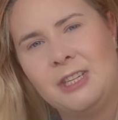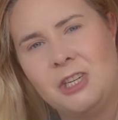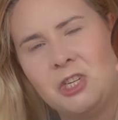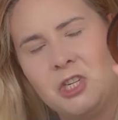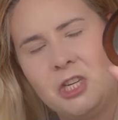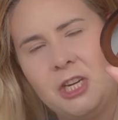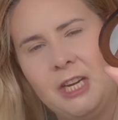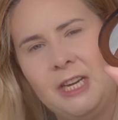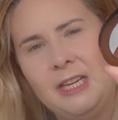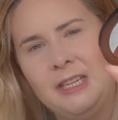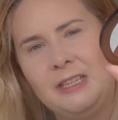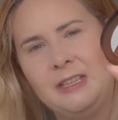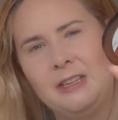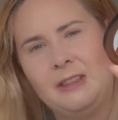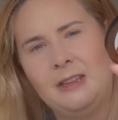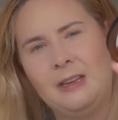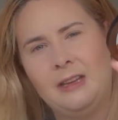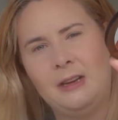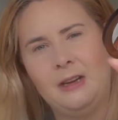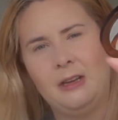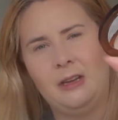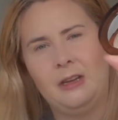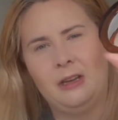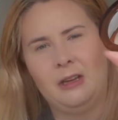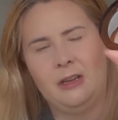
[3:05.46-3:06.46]
shade and
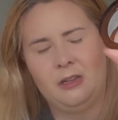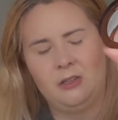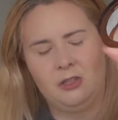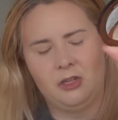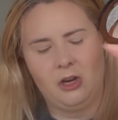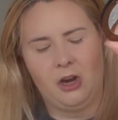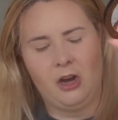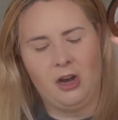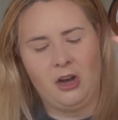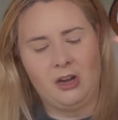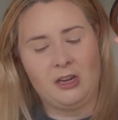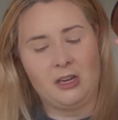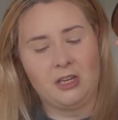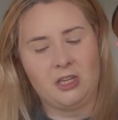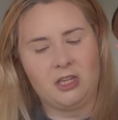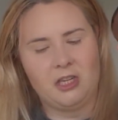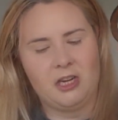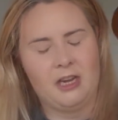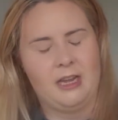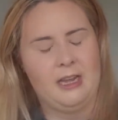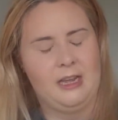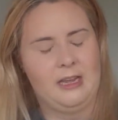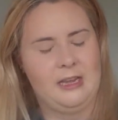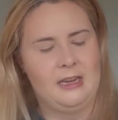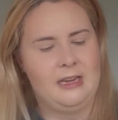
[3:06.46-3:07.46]
then a darker
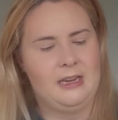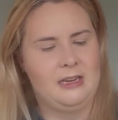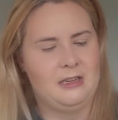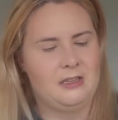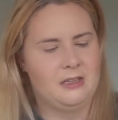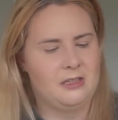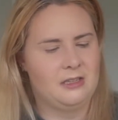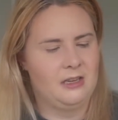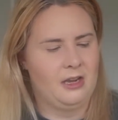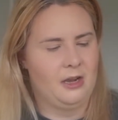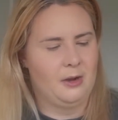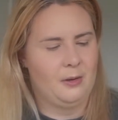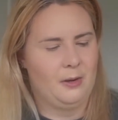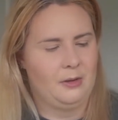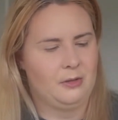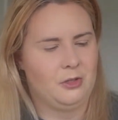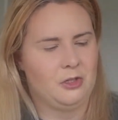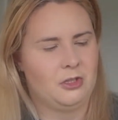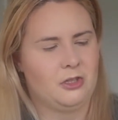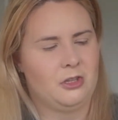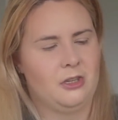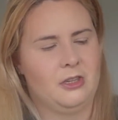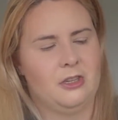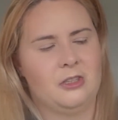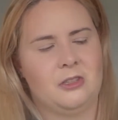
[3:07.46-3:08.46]
shade. So I'm
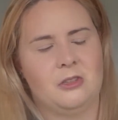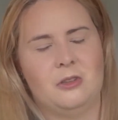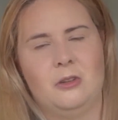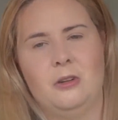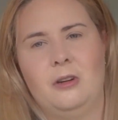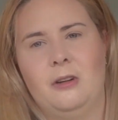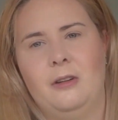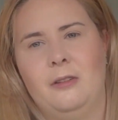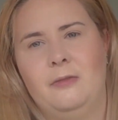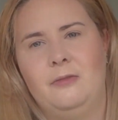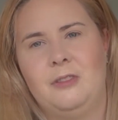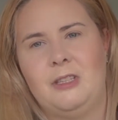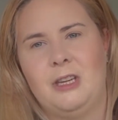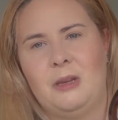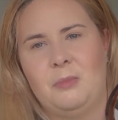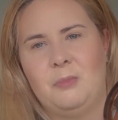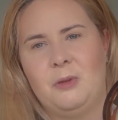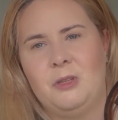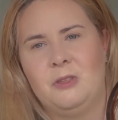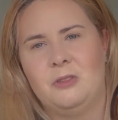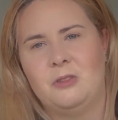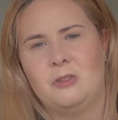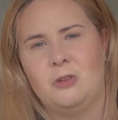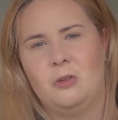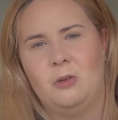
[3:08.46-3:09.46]
just gonna sort of dip
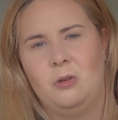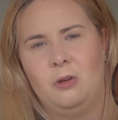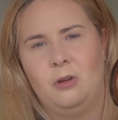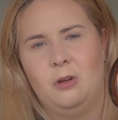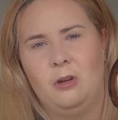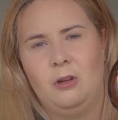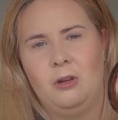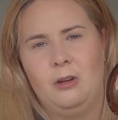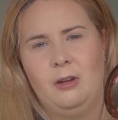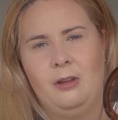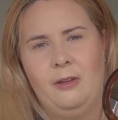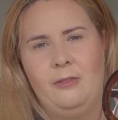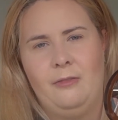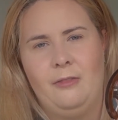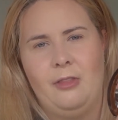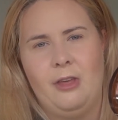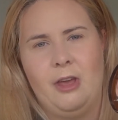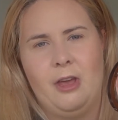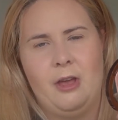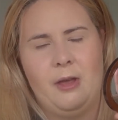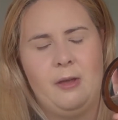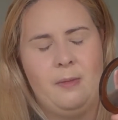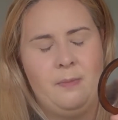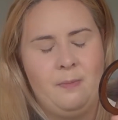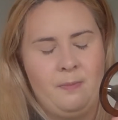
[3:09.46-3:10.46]
into all of
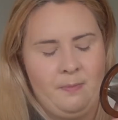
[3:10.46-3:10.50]
them.